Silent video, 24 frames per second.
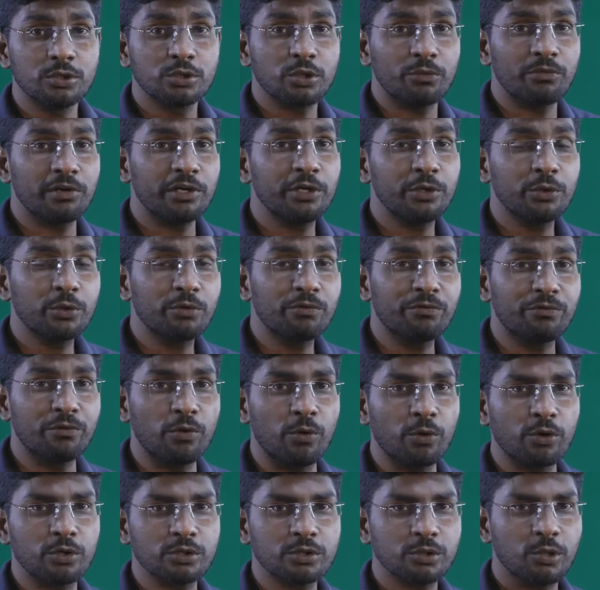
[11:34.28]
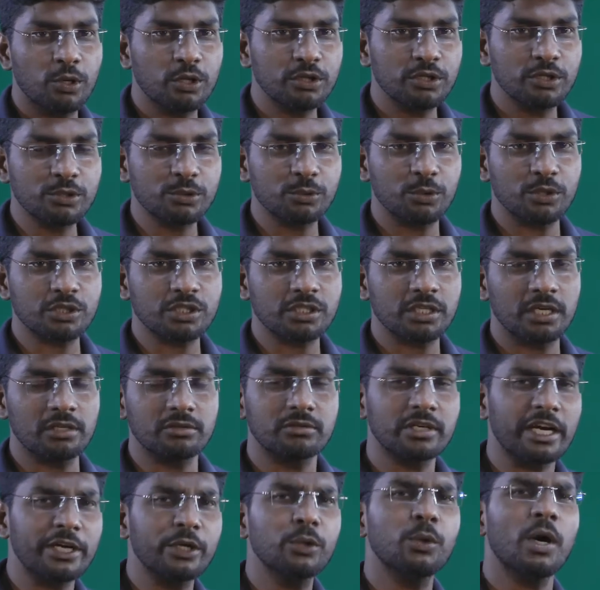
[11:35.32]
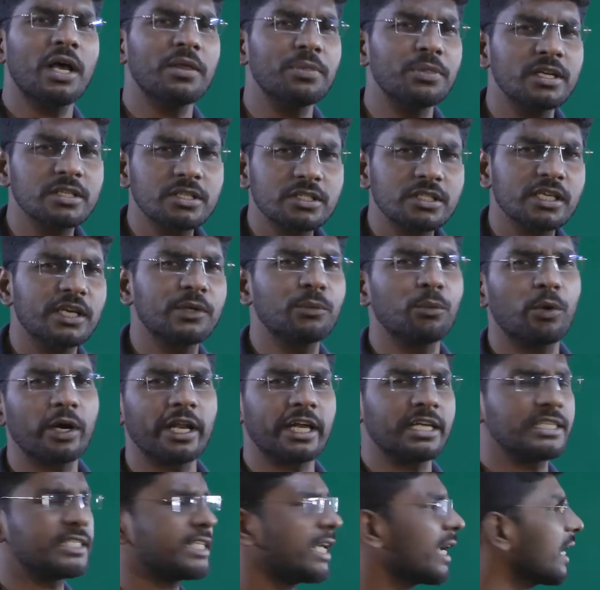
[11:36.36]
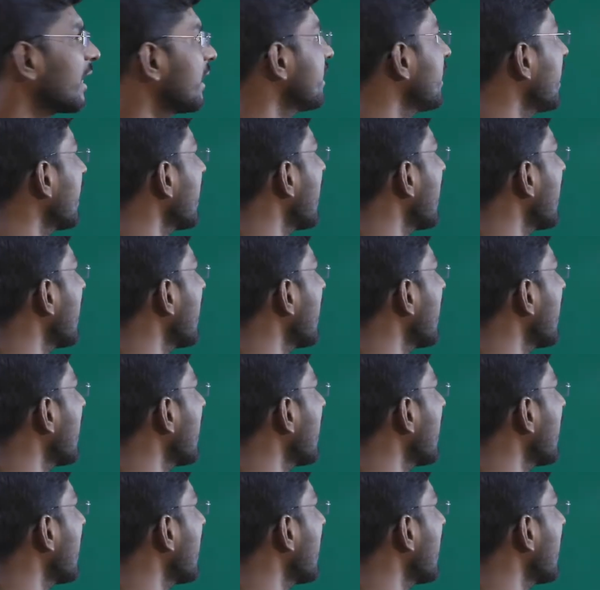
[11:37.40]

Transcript: So we need to focus on this question. Try to understand what exactly they